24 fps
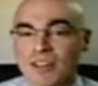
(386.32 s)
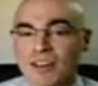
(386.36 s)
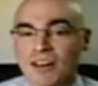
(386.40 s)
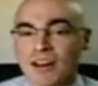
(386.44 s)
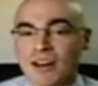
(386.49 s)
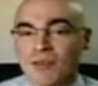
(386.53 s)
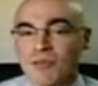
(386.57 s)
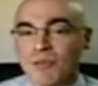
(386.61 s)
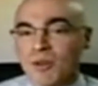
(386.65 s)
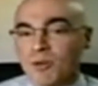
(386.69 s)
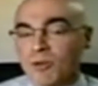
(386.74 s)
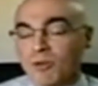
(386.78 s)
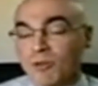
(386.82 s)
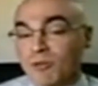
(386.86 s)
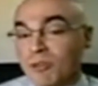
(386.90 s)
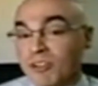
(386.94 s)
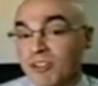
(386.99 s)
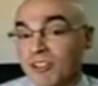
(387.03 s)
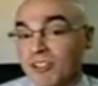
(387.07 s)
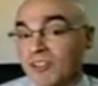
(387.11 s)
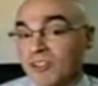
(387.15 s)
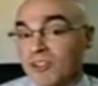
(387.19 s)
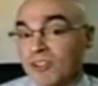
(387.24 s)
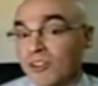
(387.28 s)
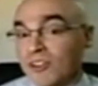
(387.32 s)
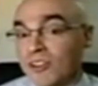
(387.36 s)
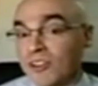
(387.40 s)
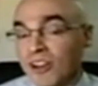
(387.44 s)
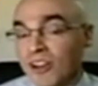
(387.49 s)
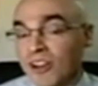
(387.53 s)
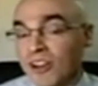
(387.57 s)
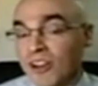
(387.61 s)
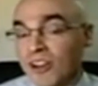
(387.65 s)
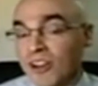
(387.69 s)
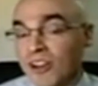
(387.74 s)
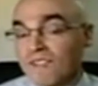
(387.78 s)
that we really learn a
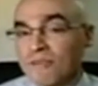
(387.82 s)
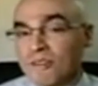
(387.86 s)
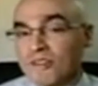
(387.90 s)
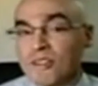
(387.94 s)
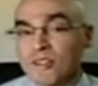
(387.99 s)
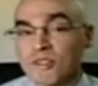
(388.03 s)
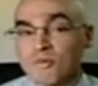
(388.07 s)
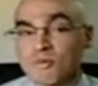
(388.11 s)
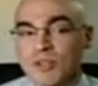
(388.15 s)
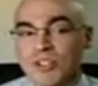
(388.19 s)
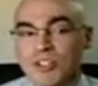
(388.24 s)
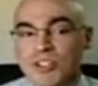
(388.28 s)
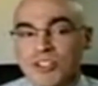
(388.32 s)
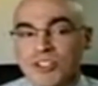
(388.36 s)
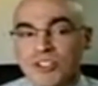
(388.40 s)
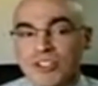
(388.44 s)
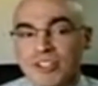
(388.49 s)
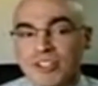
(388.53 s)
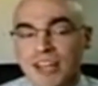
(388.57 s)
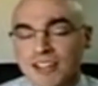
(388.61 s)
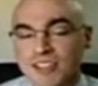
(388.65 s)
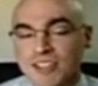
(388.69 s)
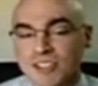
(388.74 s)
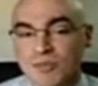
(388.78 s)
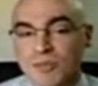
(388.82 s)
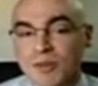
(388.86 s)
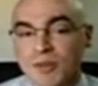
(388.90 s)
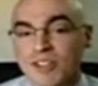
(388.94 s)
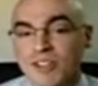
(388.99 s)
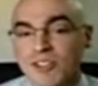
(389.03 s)
lot. For this mission, as a